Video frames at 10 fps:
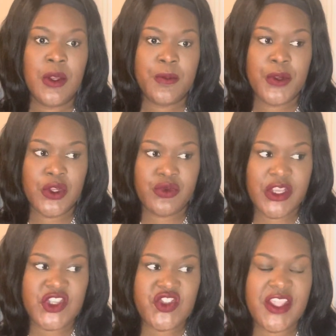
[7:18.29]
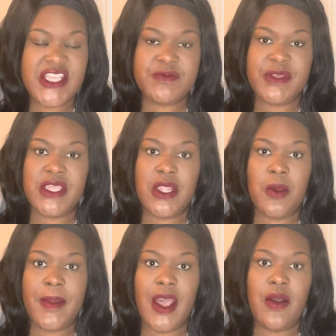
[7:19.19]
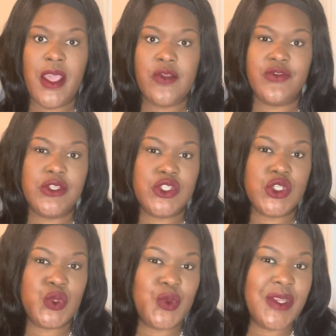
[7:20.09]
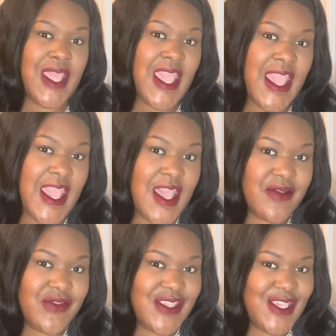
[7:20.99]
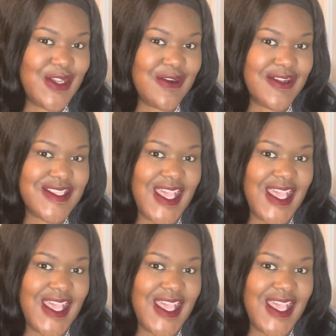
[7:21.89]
progression has been about every 2.5 years.